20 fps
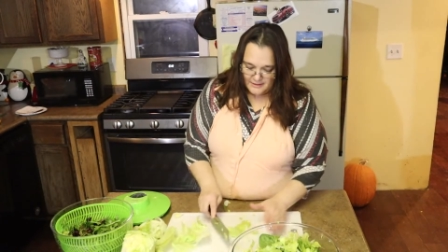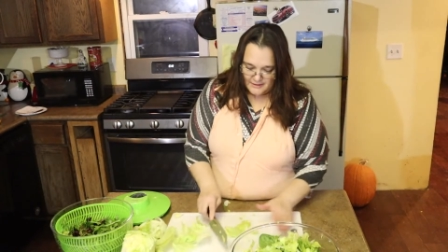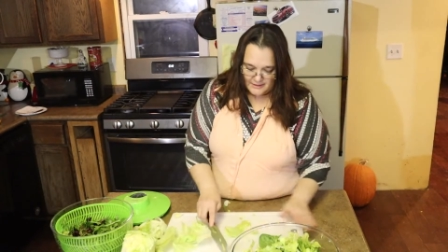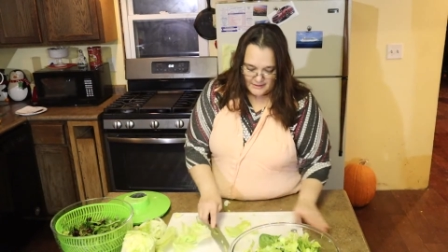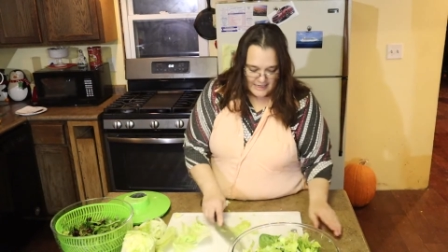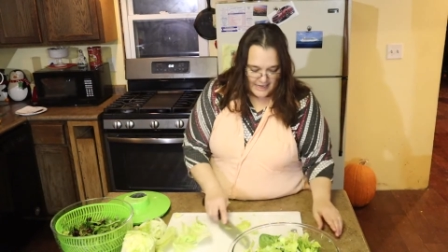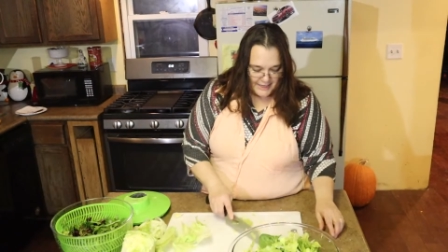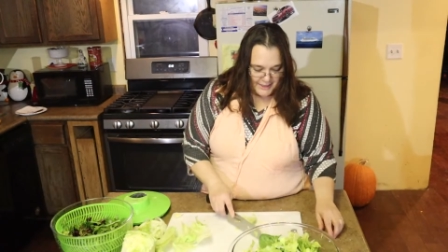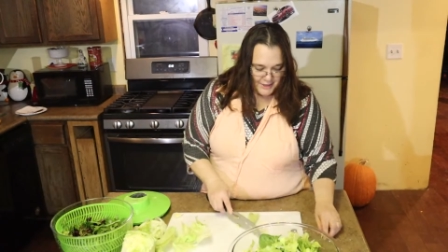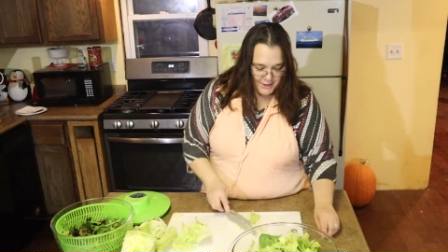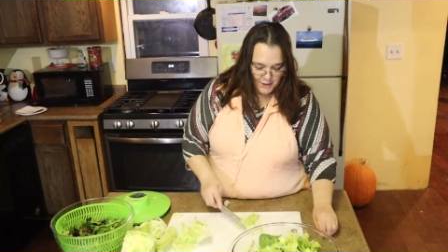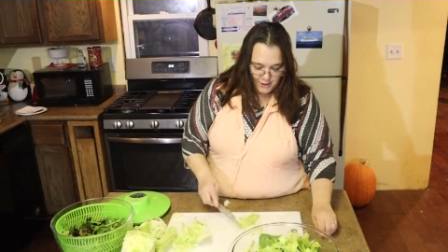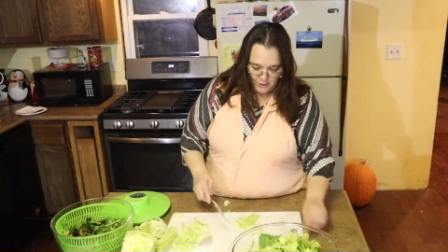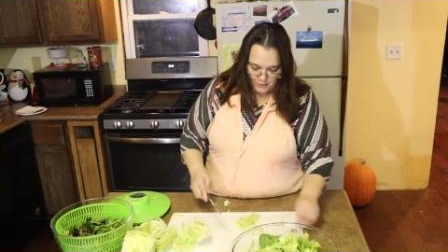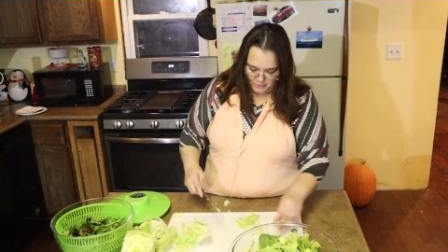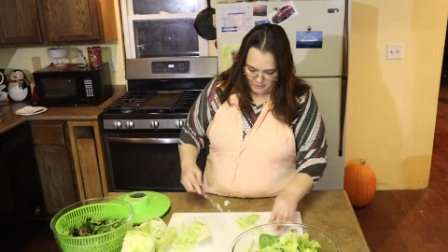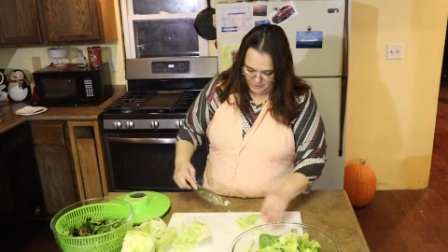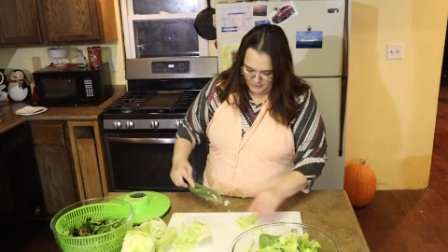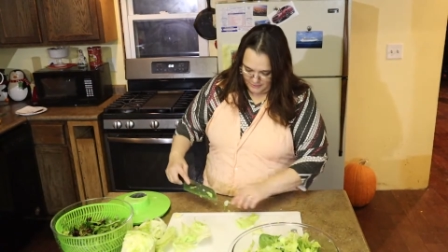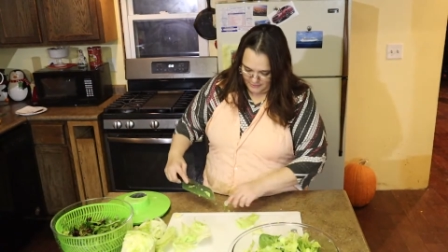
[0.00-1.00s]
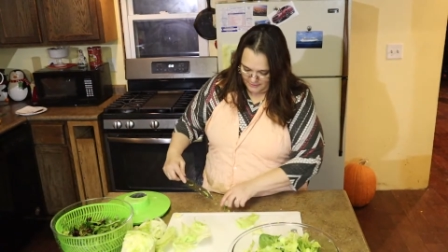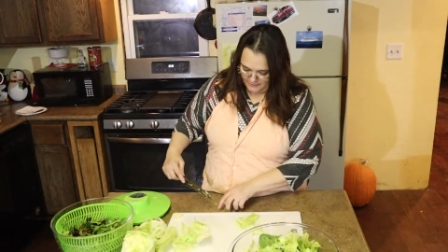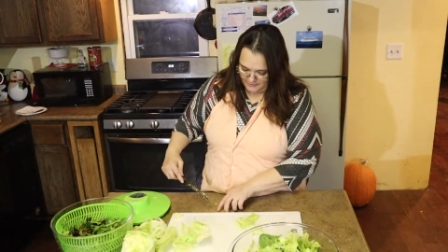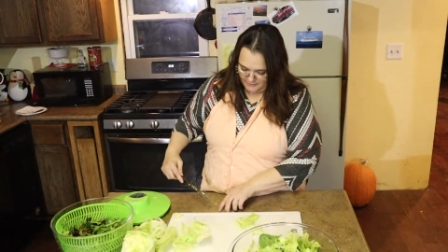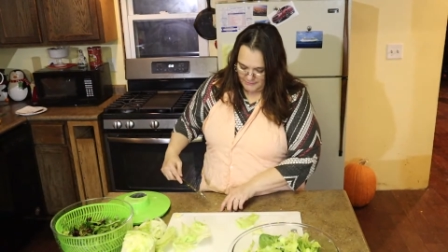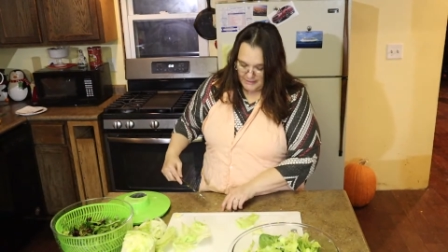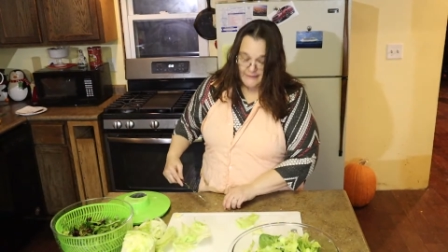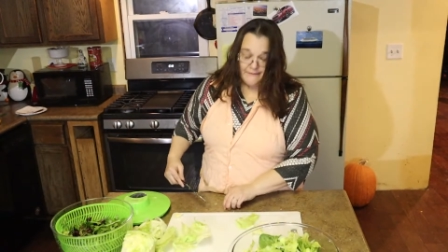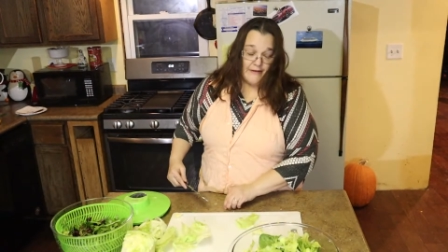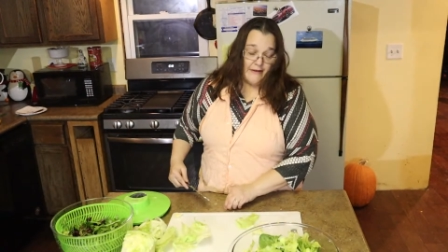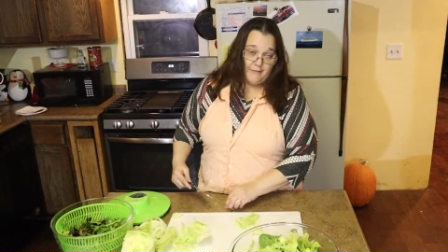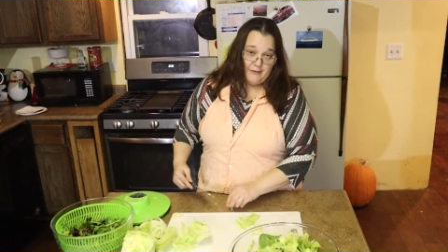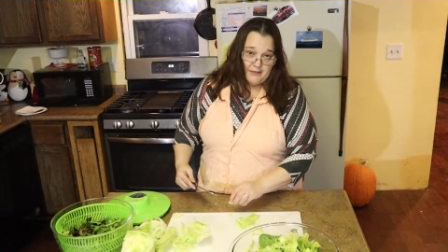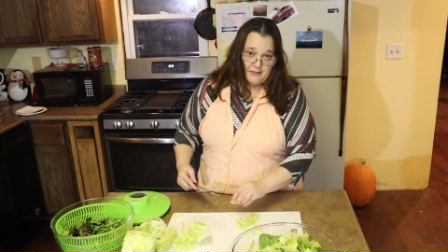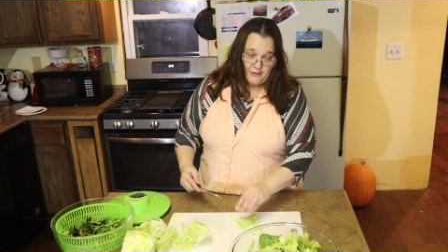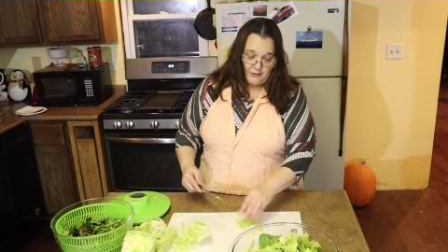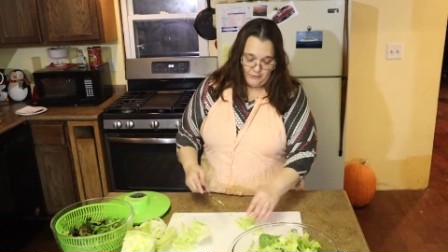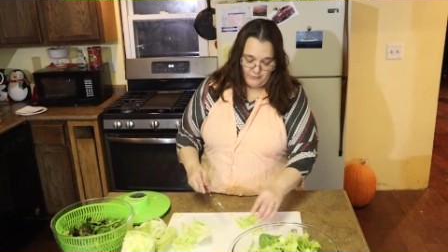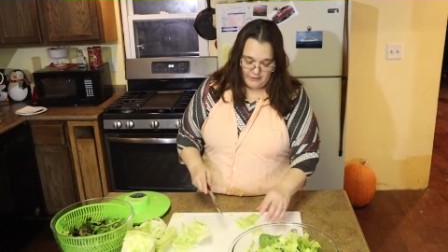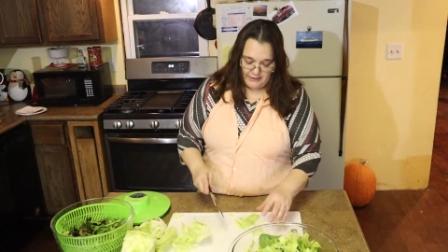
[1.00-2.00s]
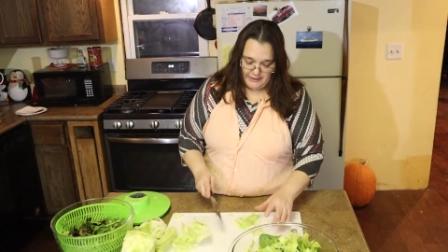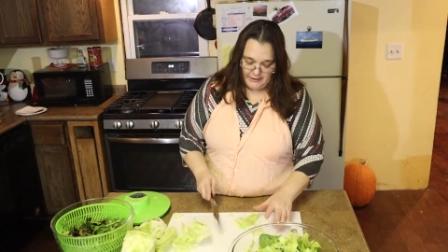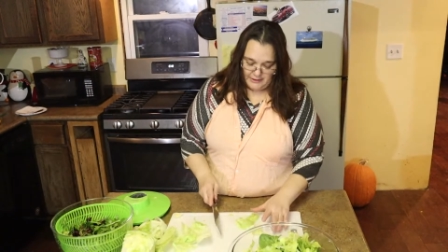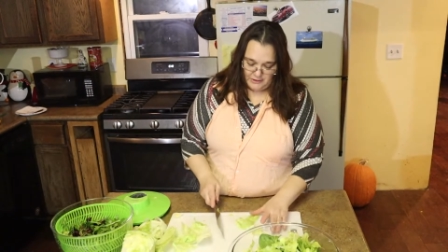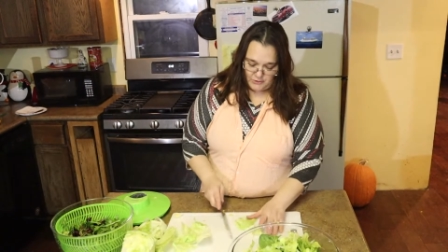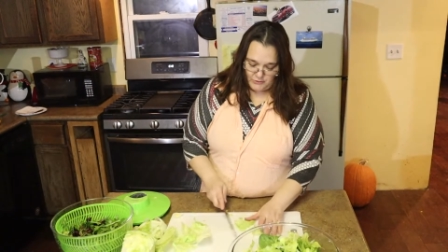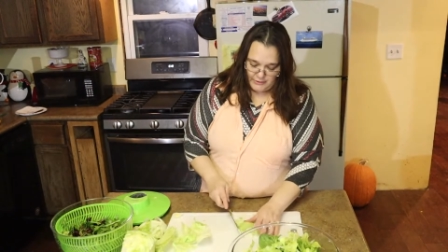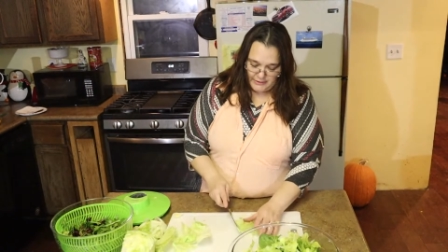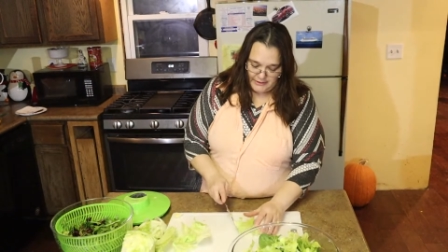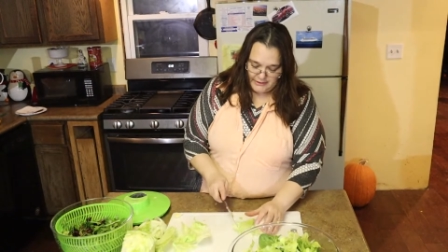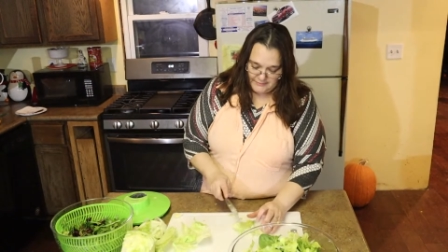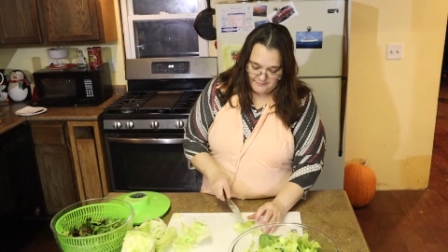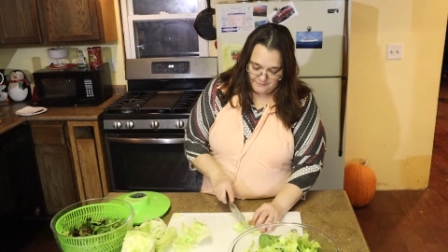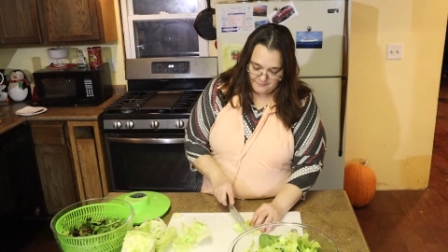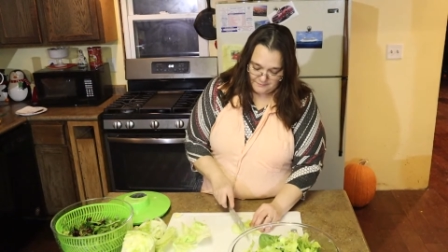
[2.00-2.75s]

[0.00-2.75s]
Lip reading: I know my family's going to really enjoy it.